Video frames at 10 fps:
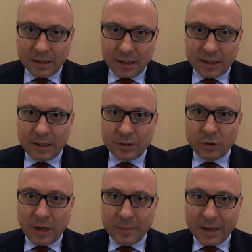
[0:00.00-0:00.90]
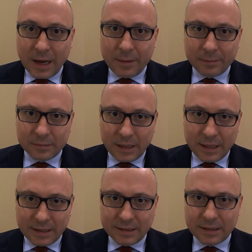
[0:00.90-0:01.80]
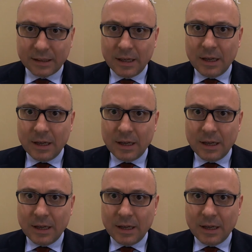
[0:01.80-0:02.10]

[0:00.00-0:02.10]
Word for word: uh, you can become a leader.